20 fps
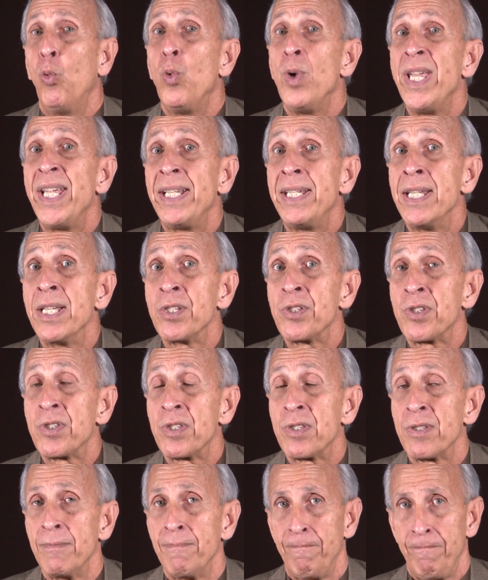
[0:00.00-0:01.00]

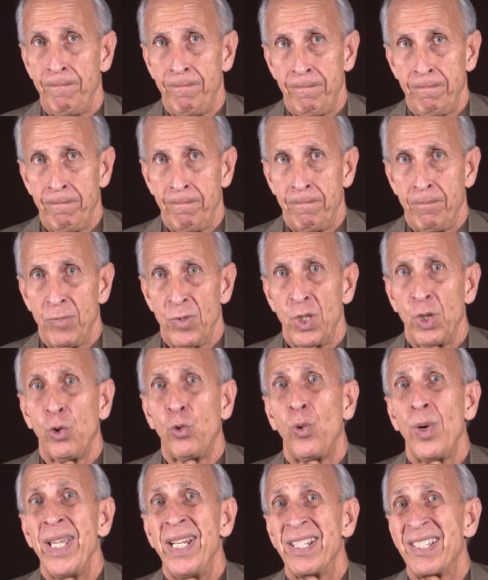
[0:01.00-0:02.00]
weakness, the
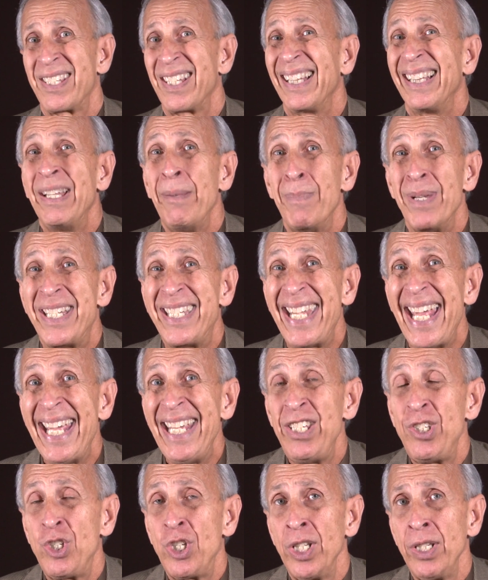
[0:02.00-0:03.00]
greatest
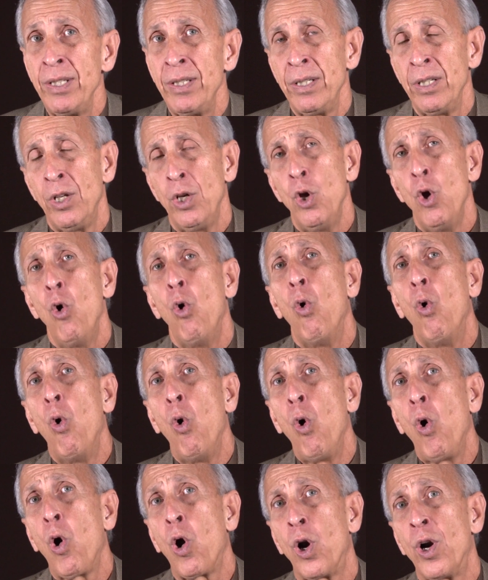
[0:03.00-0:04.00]
limitation,
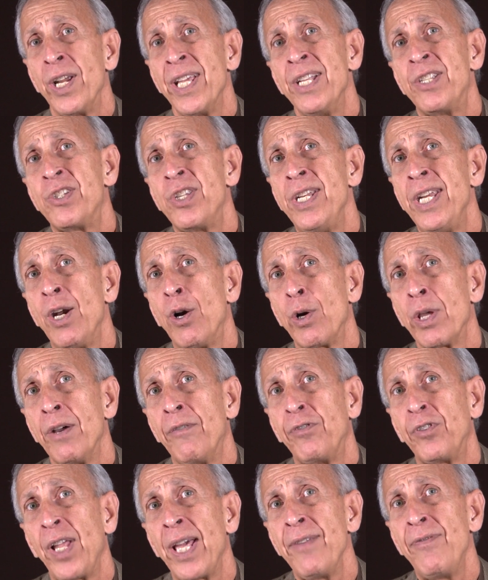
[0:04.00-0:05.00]
or it's an area
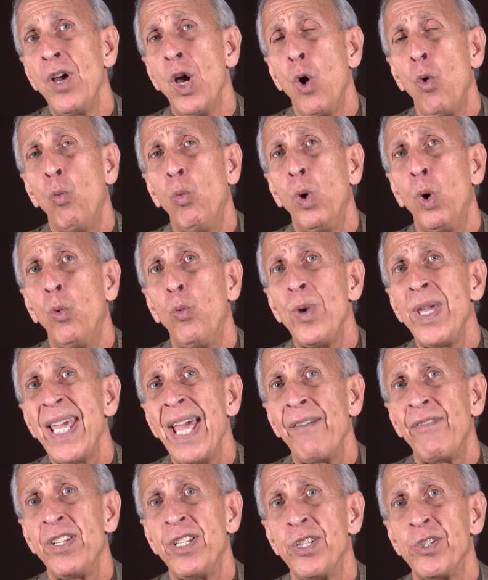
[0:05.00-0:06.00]
of life where we
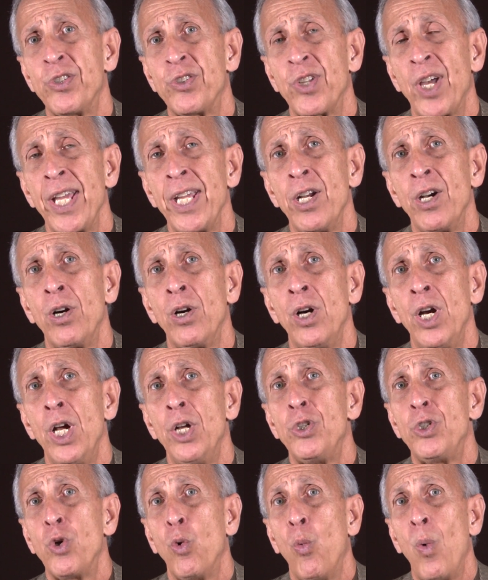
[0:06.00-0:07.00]
have a desire
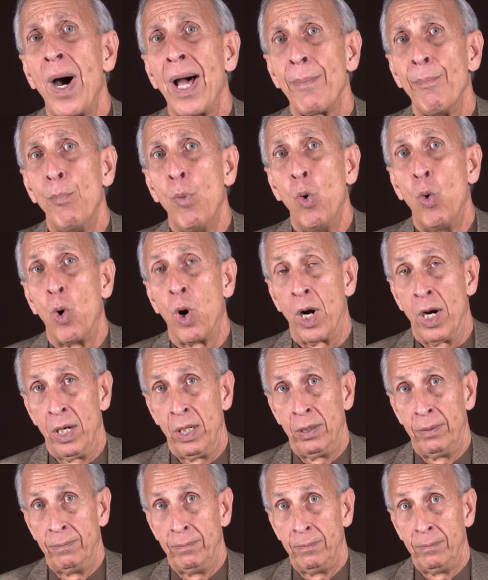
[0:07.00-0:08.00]
to want more.
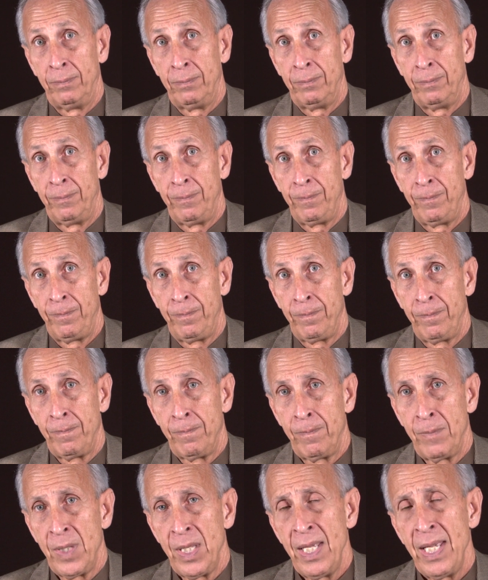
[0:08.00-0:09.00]

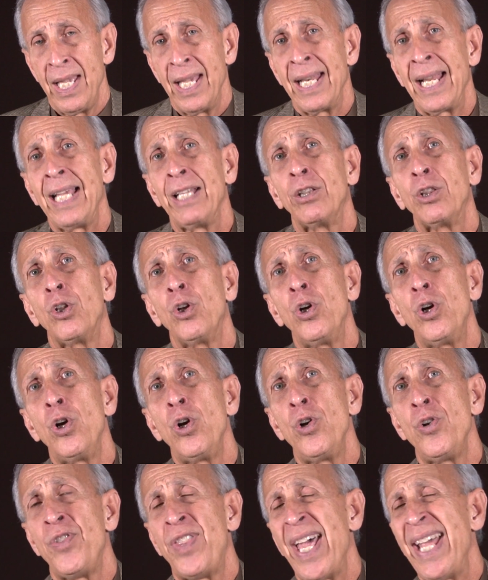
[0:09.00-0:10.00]
And I
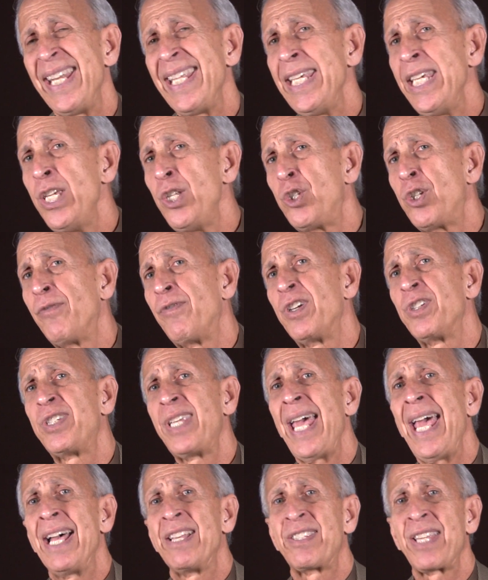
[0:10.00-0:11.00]
learned that each of
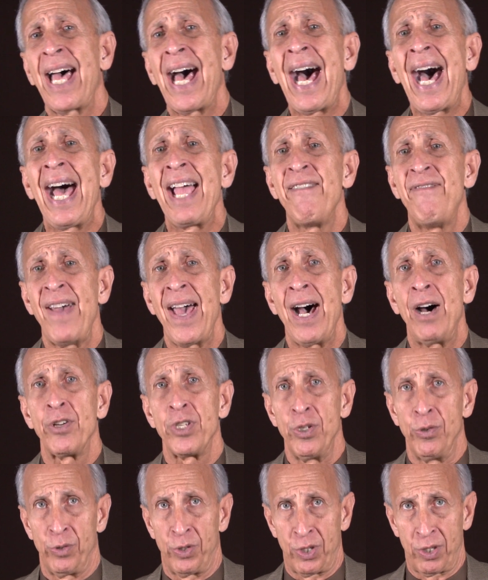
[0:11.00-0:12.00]
us has high
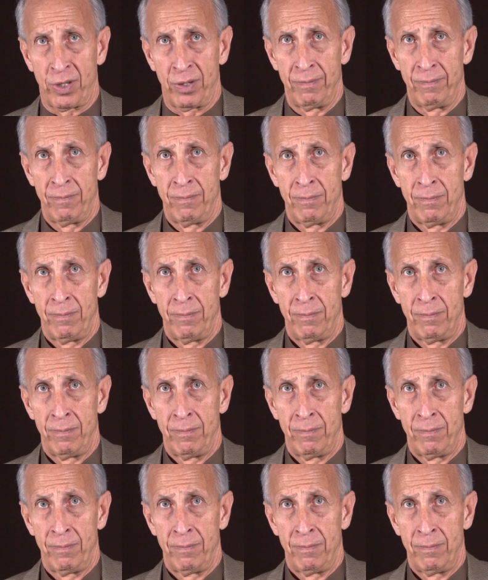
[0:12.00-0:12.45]
values,